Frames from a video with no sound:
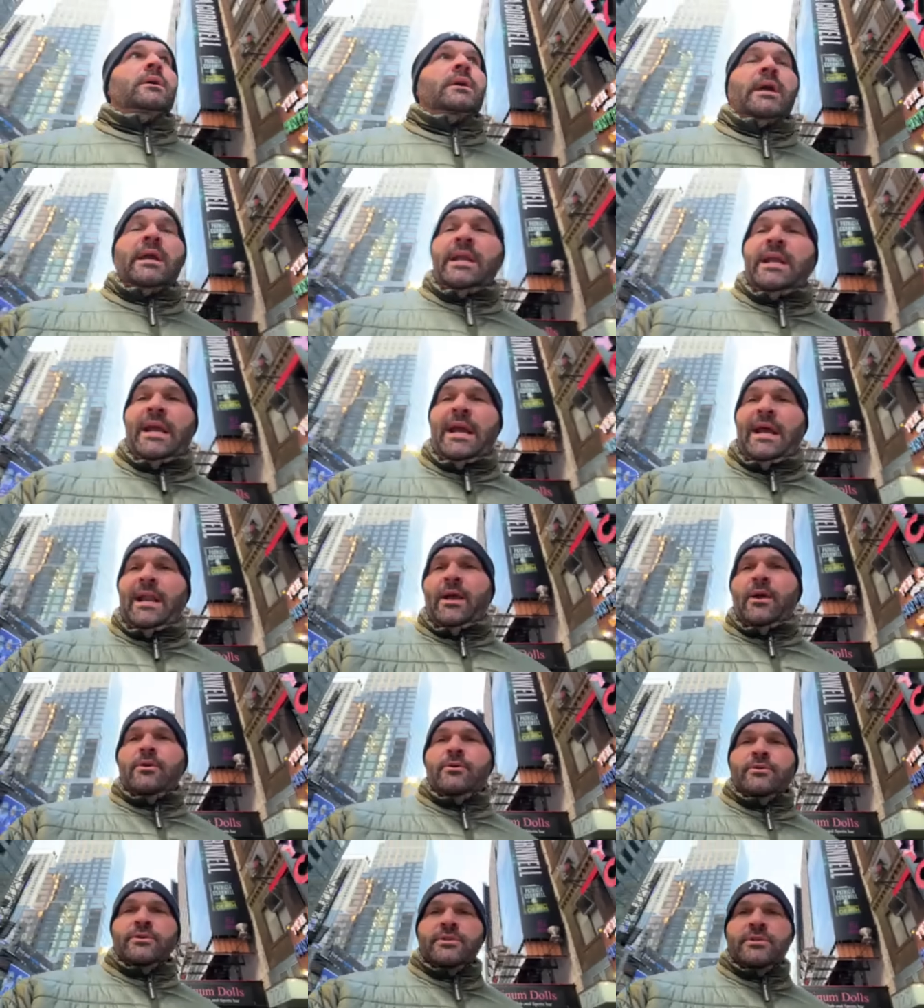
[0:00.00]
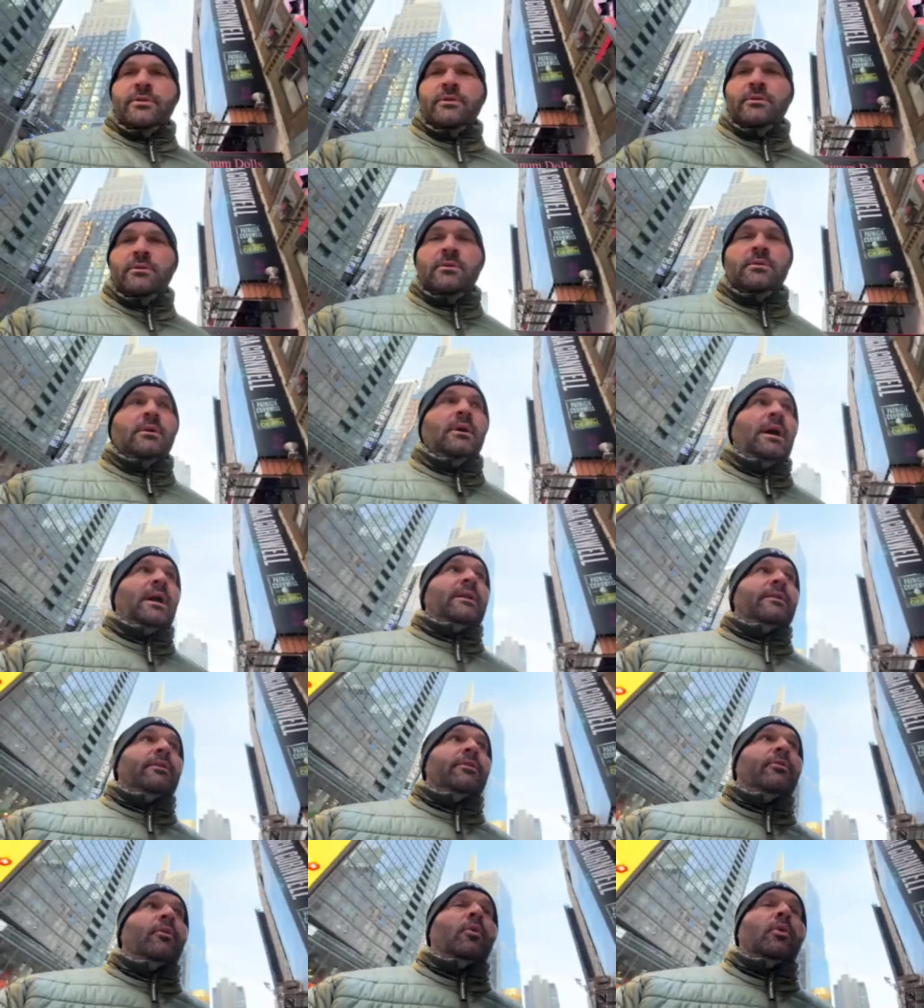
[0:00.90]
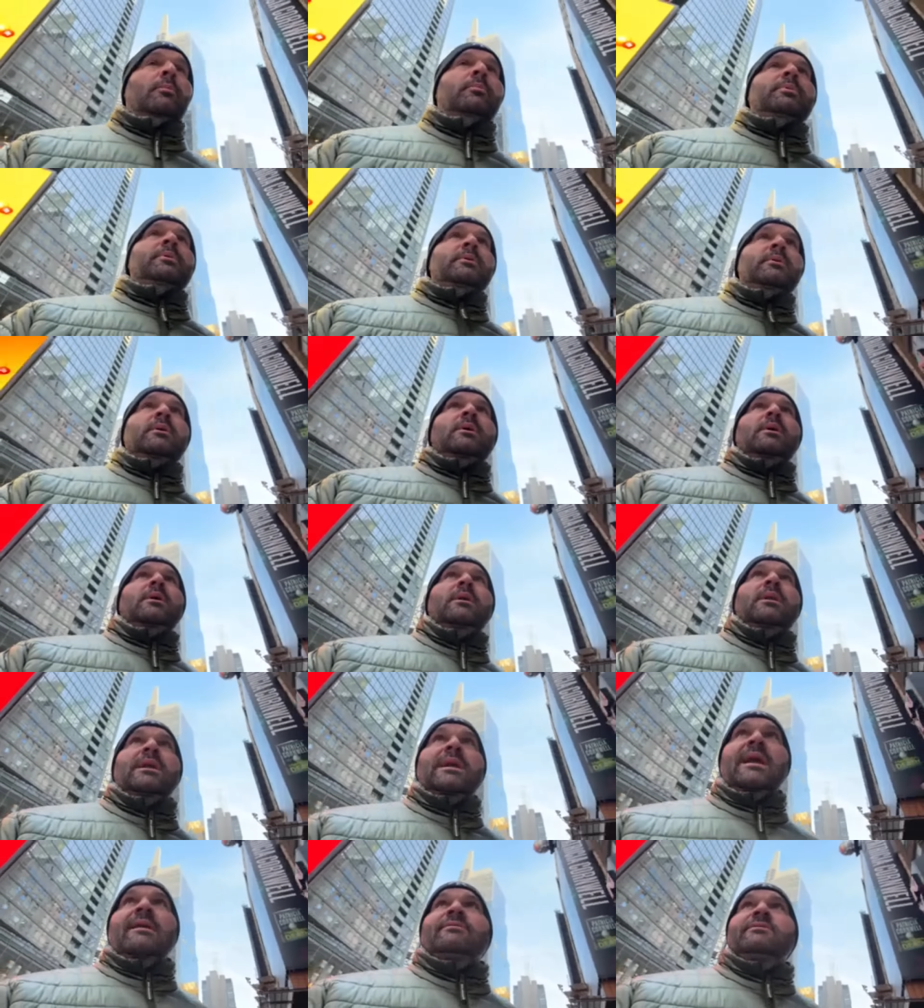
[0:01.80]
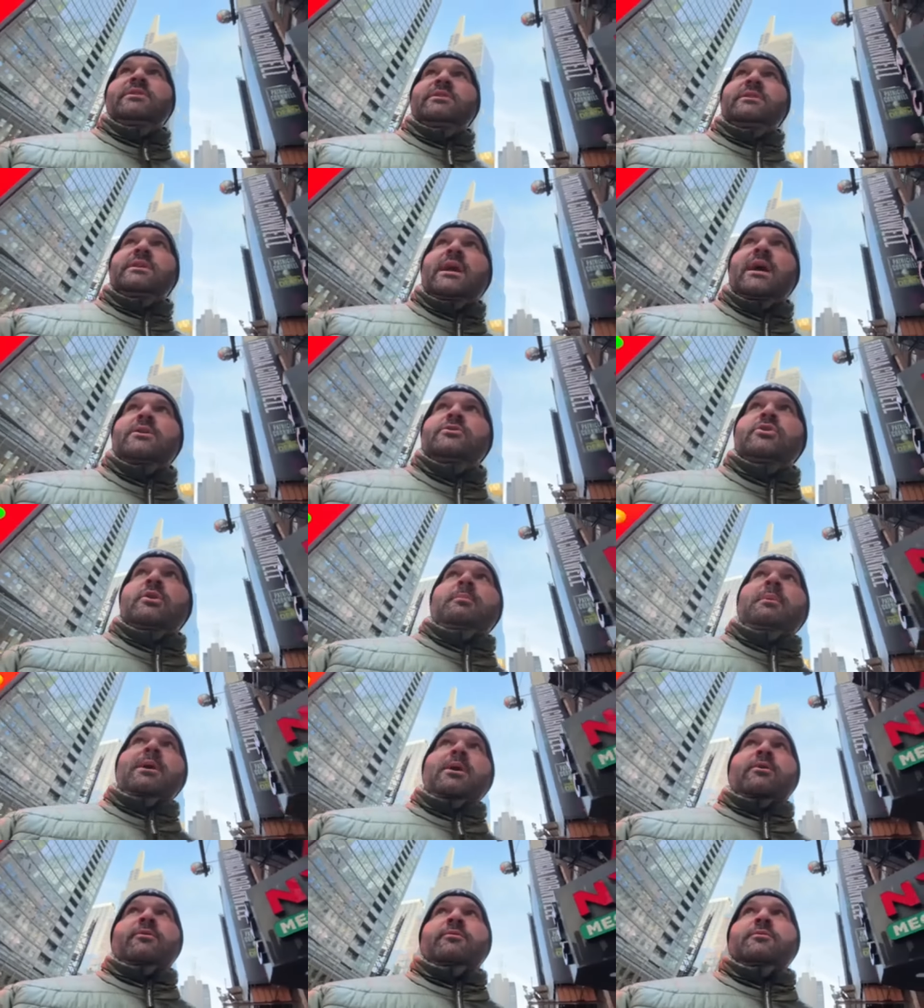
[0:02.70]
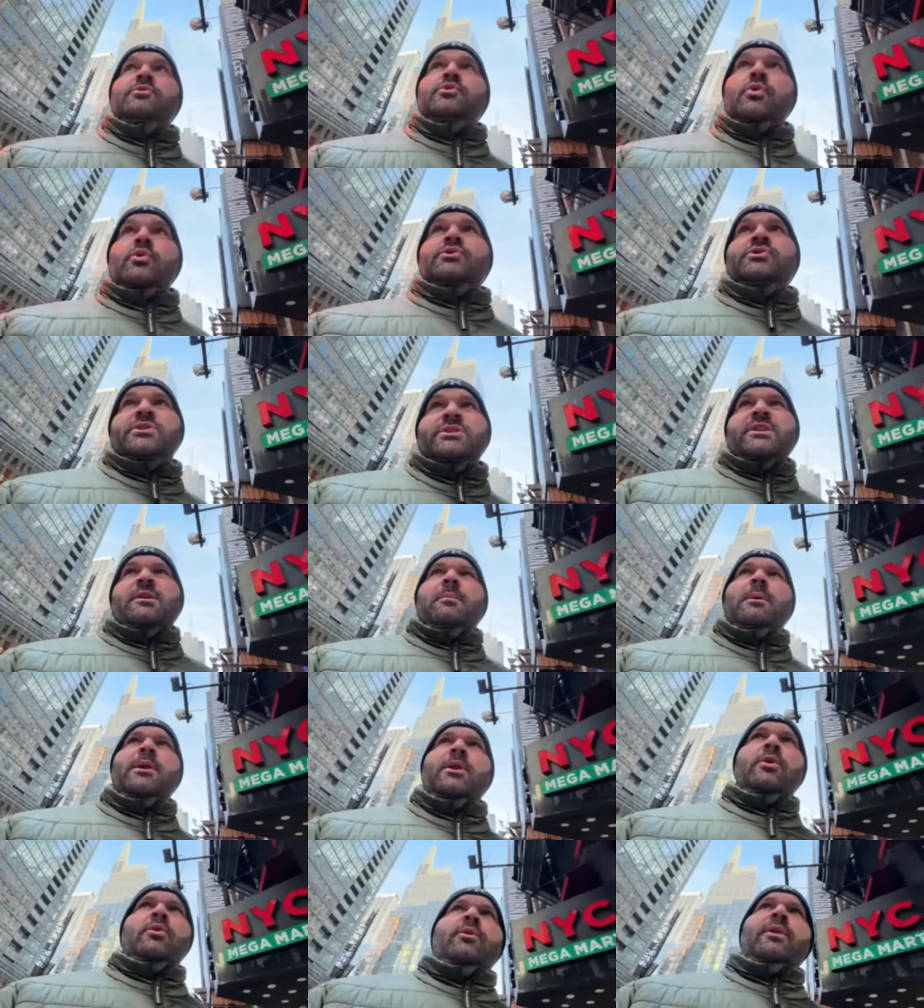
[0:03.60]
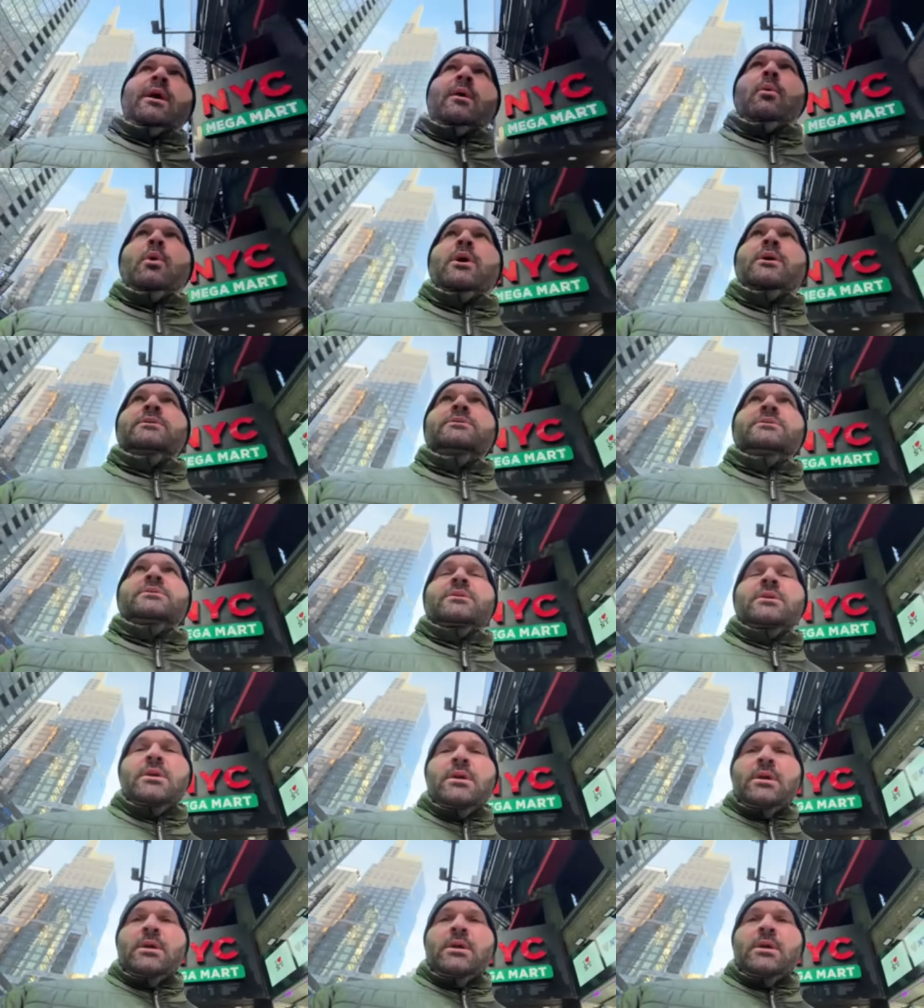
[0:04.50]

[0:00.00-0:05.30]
and he got hosed out of the Thorpe. They gave it to DeAndre Baker from Georgia because everybody knew who that was.